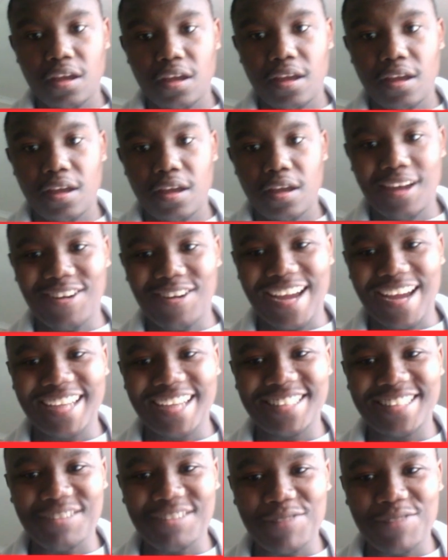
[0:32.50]
Hello guys,
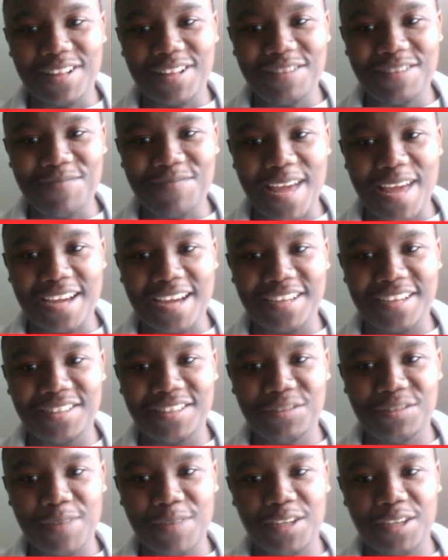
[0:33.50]
welcome back to
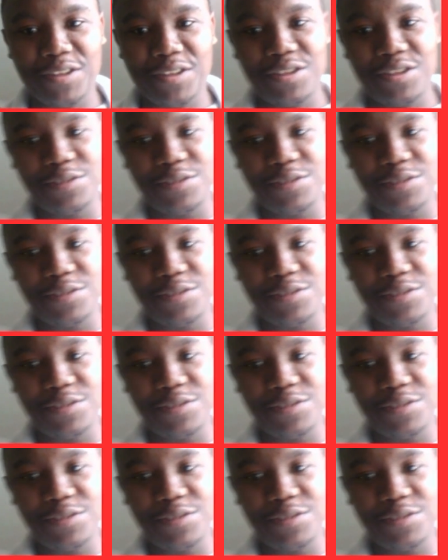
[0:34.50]
my YouTube